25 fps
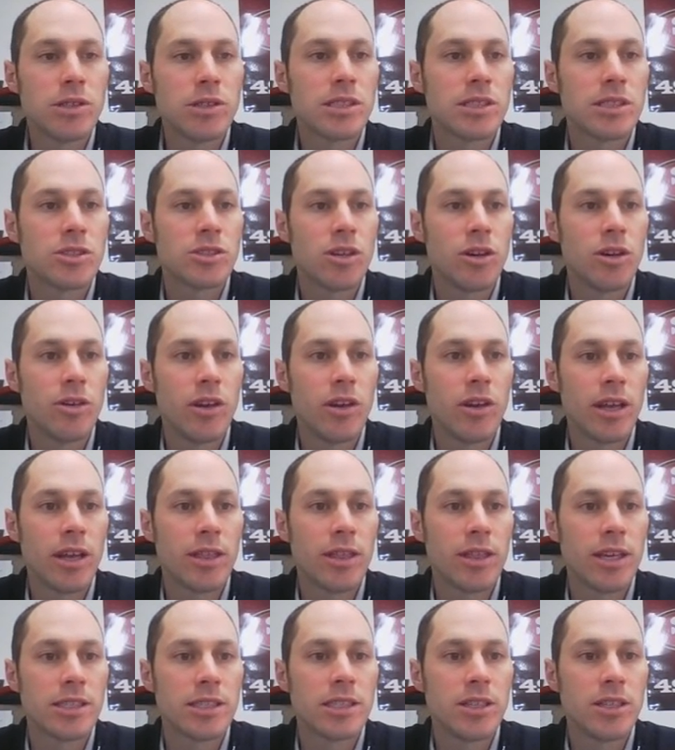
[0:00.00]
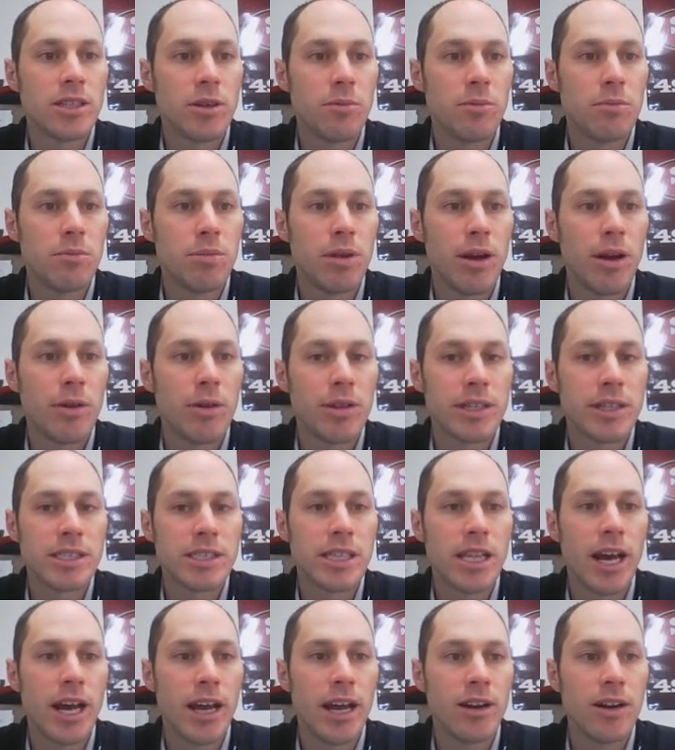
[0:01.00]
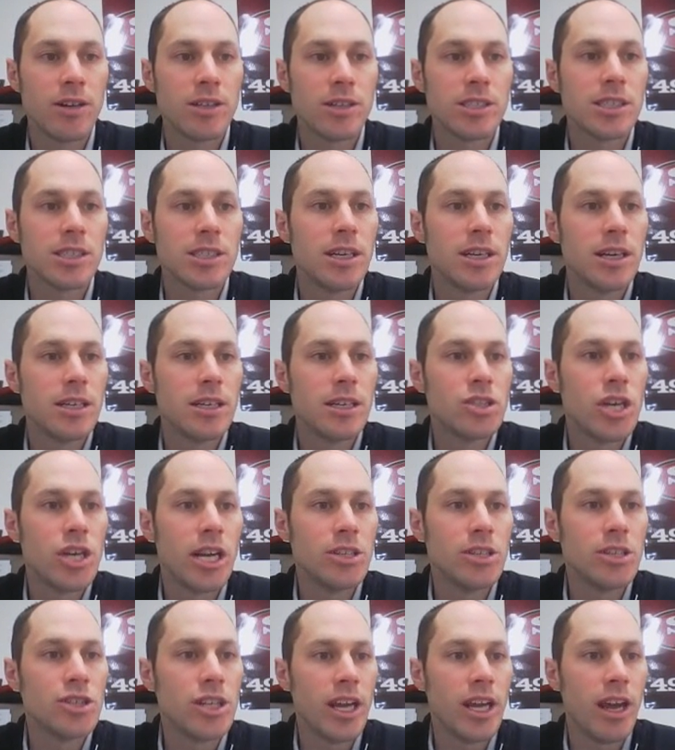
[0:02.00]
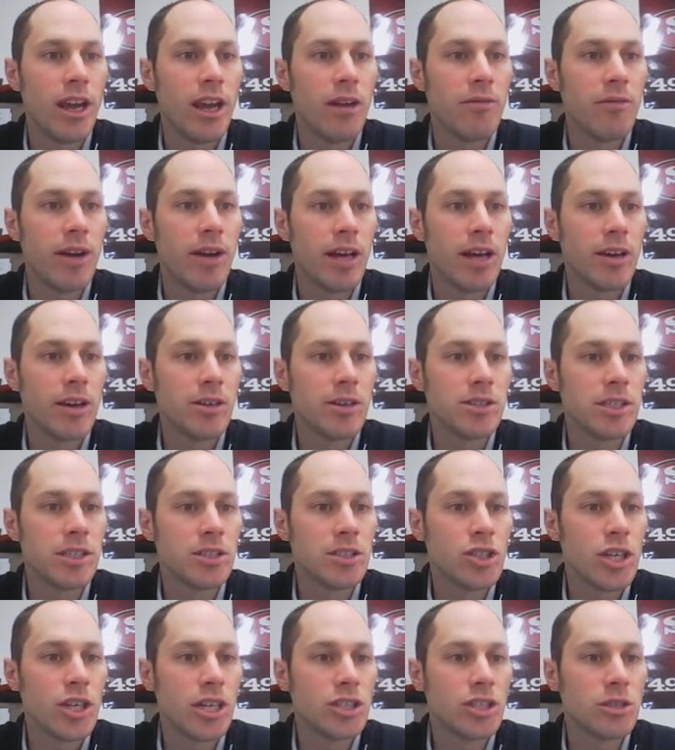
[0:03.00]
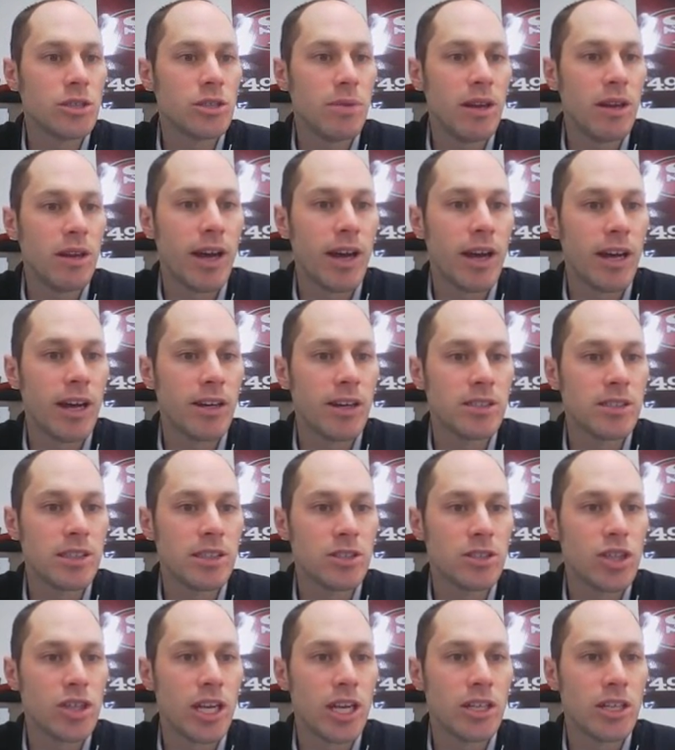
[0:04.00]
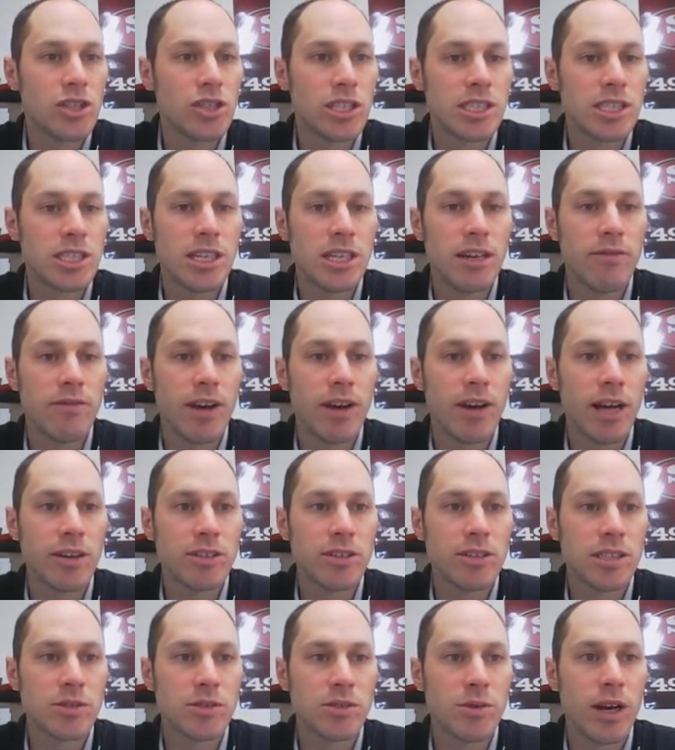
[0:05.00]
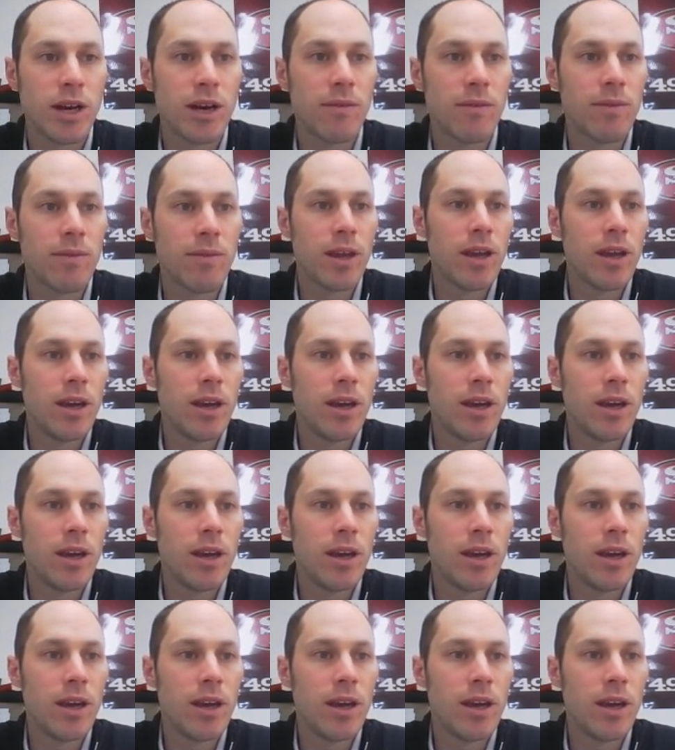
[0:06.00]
So you get this, you can play with the sliders, change the A values, you can change the values, you can change the C values as well.